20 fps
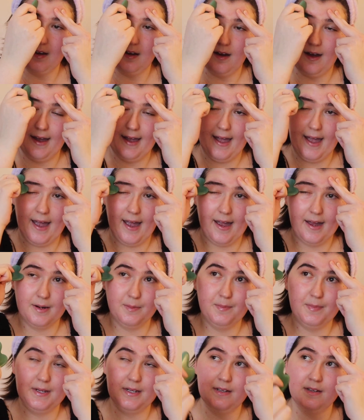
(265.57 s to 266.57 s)
I
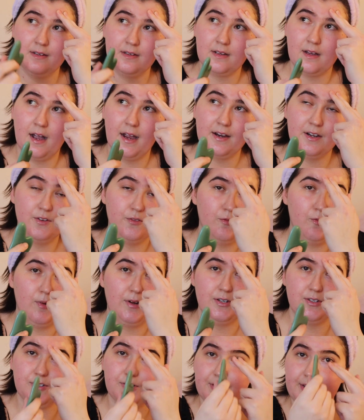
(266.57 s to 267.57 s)
had been kind of
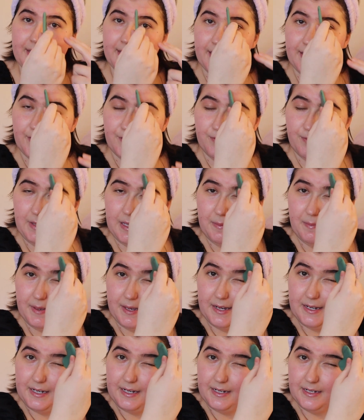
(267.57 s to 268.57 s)
wondering if maybe
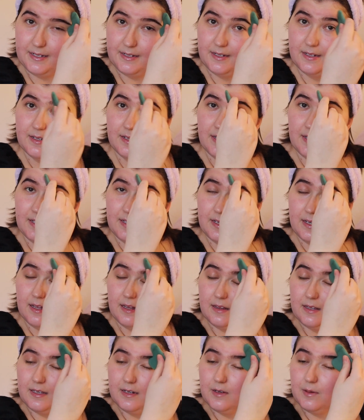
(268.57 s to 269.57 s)
I needed
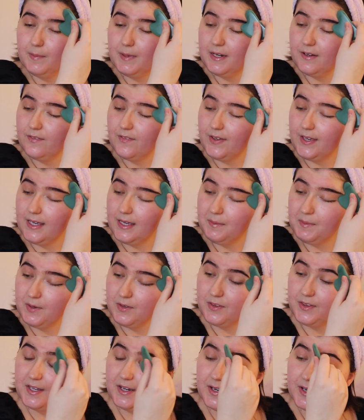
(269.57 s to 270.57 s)
a little bit of
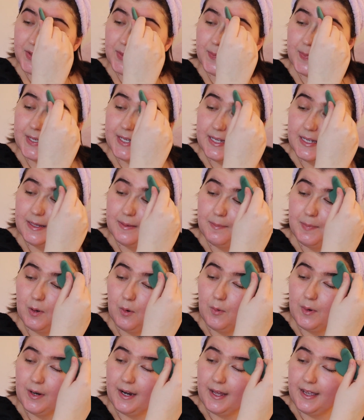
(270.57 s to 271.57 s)
chemotherapy,
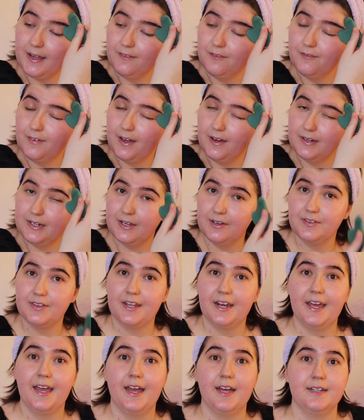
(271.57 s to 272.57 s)
but when I had found out
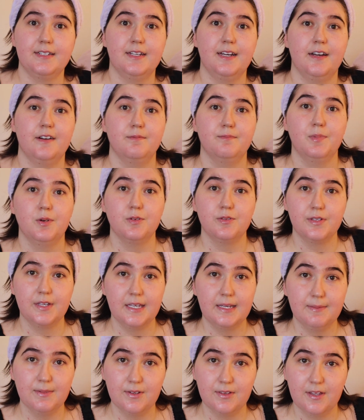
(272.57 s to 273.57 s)
that I had to have both
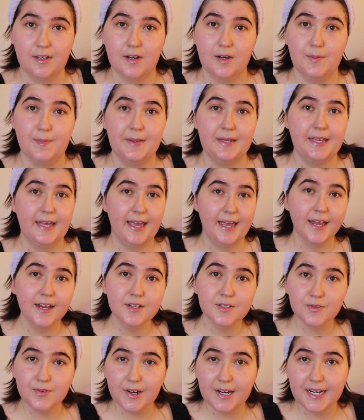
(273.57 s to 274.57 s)
chemotherapy
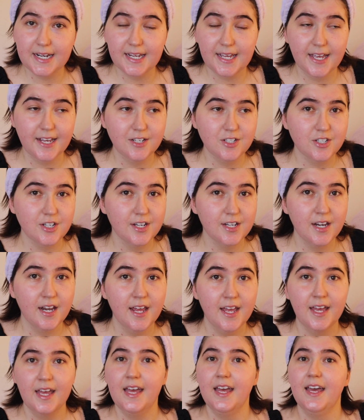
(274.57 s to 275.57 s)
and radiation,
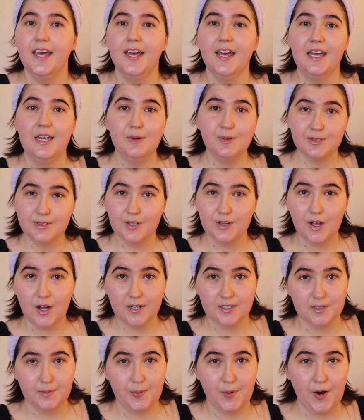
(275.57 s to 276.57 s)
it was a
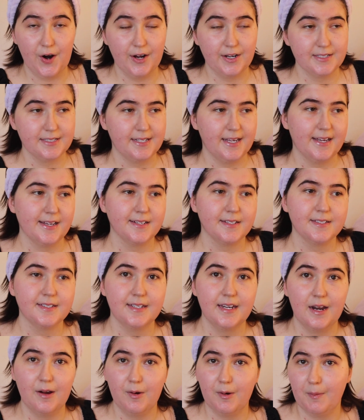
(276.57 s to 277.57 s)
lot to process.
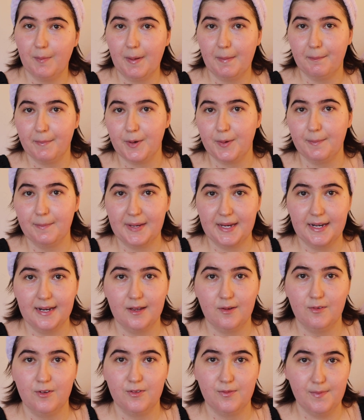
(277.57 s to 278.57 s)
And I remember
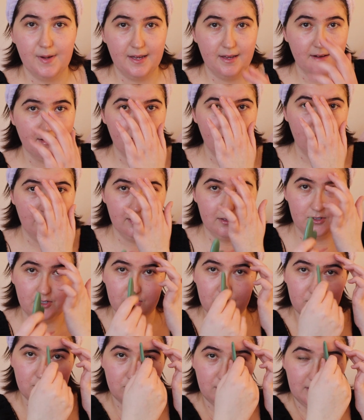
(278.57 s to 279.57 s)
meeting with my
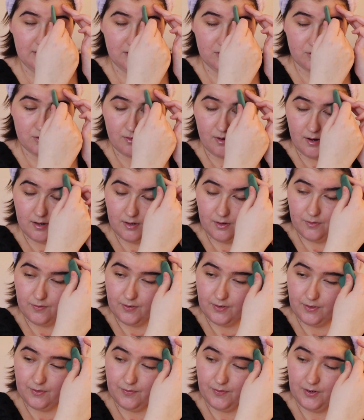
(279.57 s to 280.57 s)
oncologist in Toronto
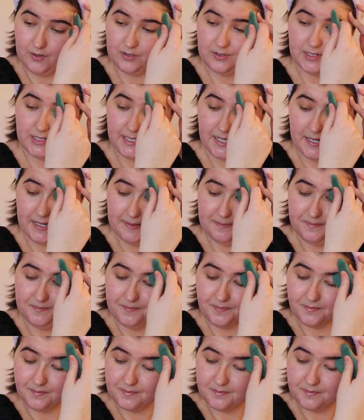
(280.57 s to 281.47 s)
for the first time,